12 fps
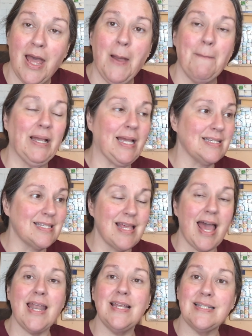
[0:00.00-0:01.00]
Because
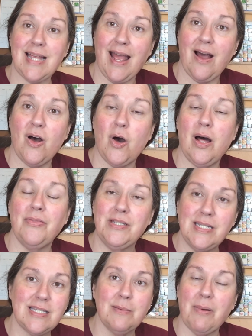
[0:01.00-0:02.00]
that is how the
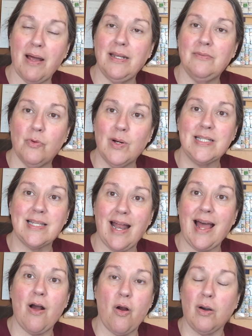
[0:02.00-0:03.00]
disembodied voice and
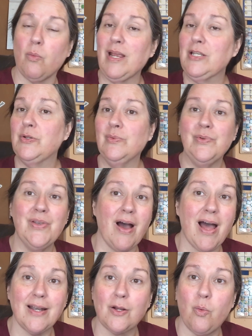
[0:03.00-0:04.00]
I are. We do
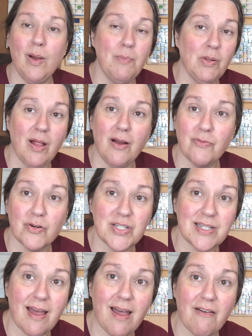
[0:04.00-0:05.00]
not quibble over
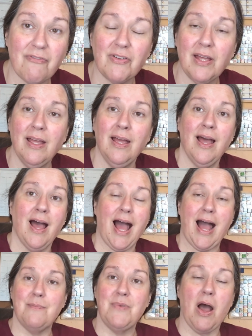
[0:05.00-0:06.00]
stuff.
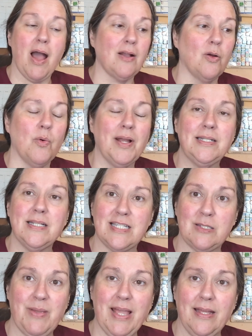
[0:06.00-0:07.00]
I'm not going to
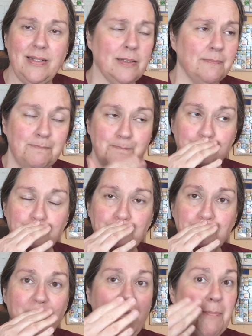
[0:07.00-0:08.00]
spend
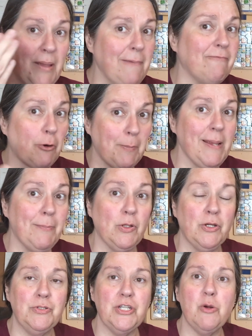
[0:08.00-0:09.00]
And for people
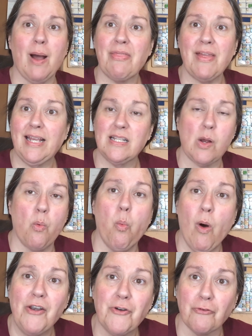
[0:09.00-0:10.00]
who do, I think it's a
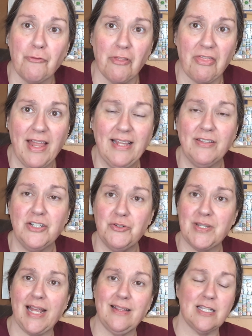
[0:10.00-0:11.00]
wonderful thing that you
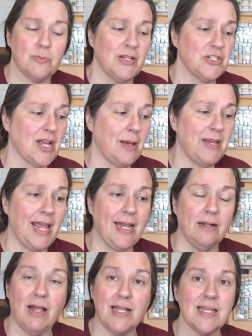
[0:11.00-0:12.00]
take this much time to
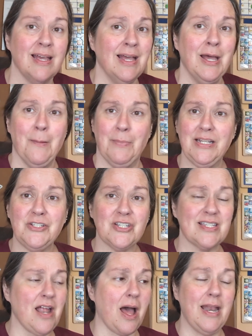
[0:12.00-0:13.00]
analyze. But it's
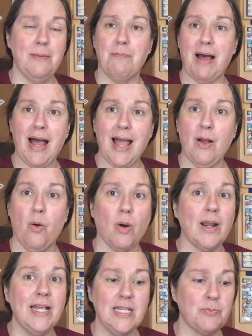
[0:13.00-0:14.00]
just not in my or
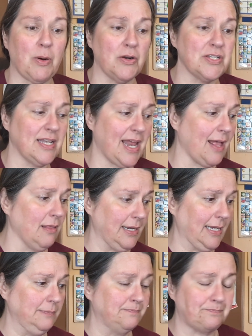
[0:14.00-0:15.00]
his personality